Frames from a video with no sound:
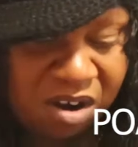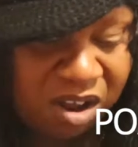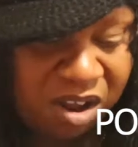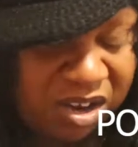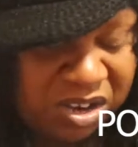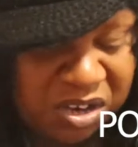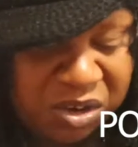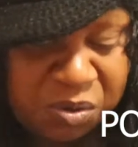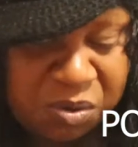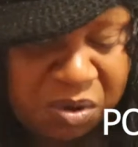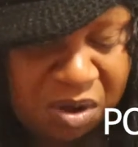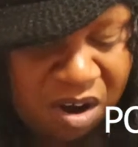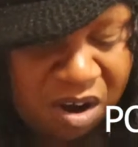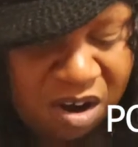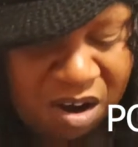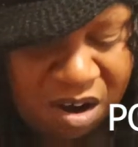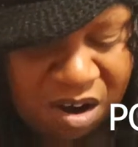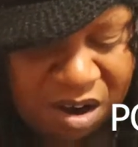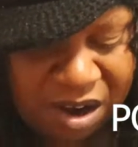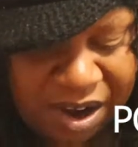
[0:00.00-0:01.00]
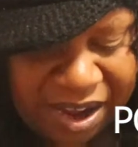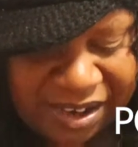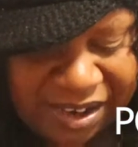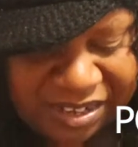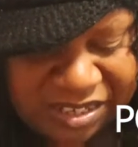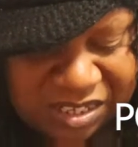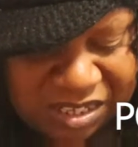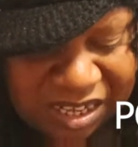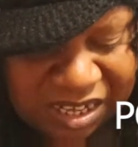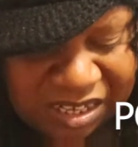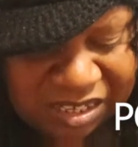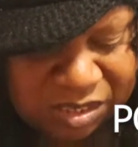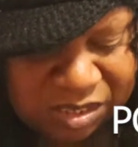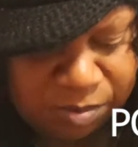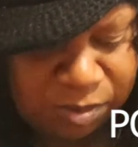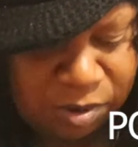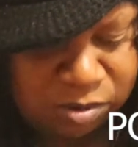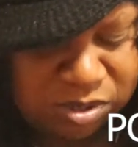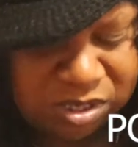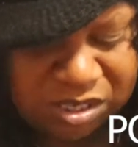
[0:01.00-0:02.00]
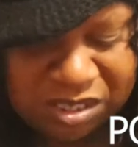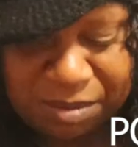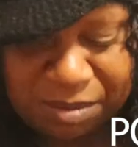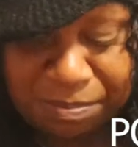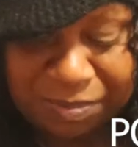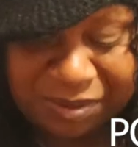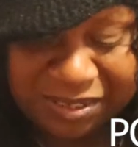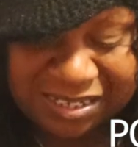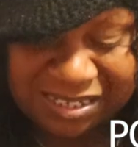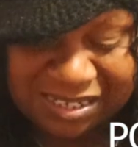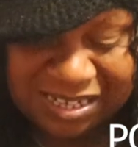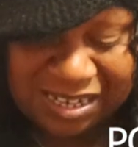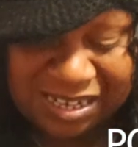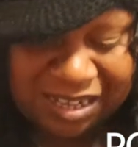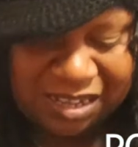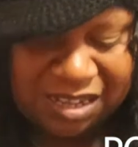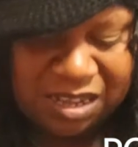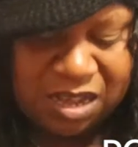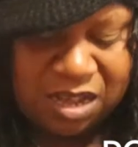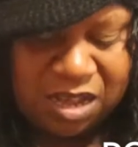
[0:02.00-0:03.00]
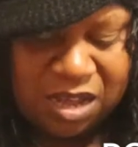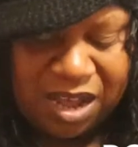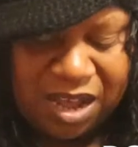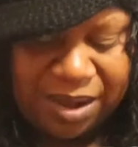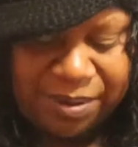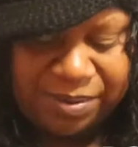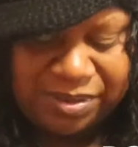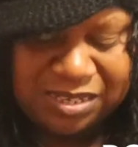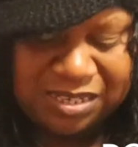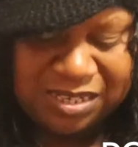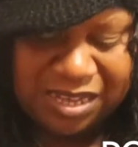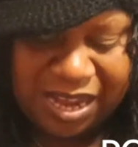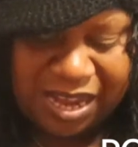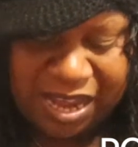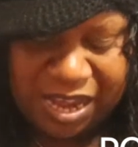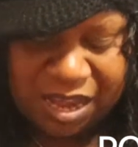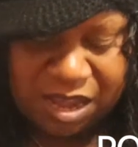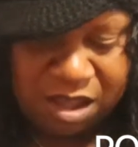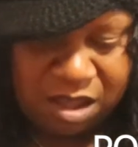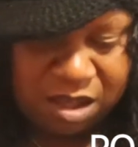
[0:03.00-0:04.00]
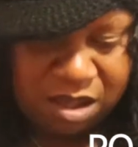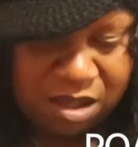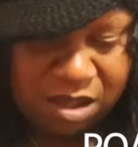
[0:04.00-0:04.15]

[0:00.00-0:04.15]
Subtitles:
a new car at its most simplistic, I would say.